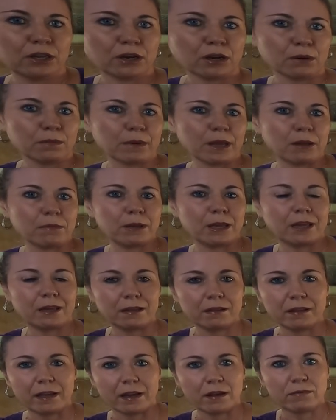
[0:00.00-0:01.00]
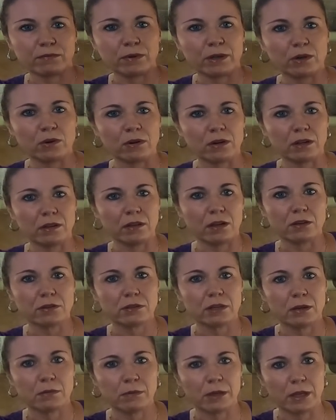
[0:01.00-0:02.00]
You know, maybe like if we go on a
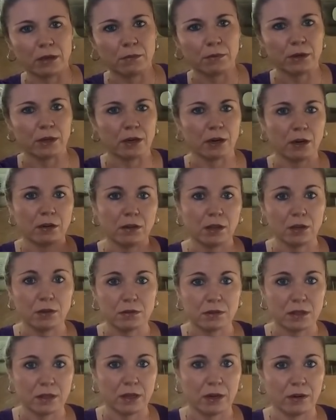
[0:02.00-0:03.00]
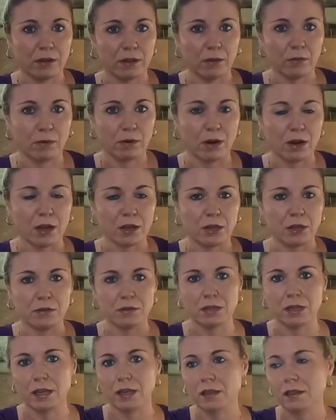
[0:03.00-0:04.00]
long trip, we can put our clothes in there that we're not
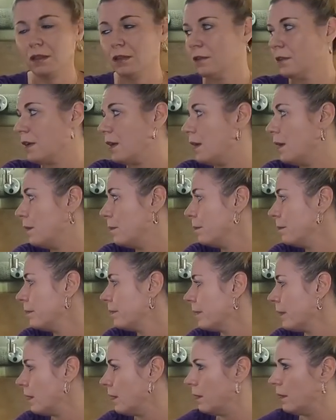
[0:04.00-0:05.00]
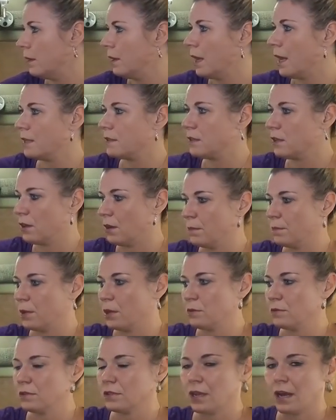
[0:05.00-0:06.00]
using at the time. Has it on
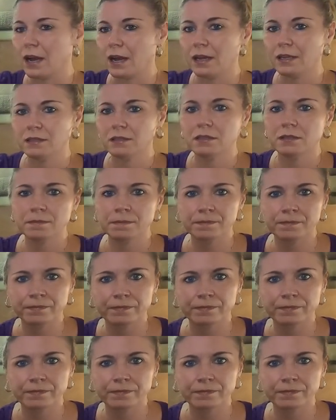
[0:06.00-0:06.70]
both sides.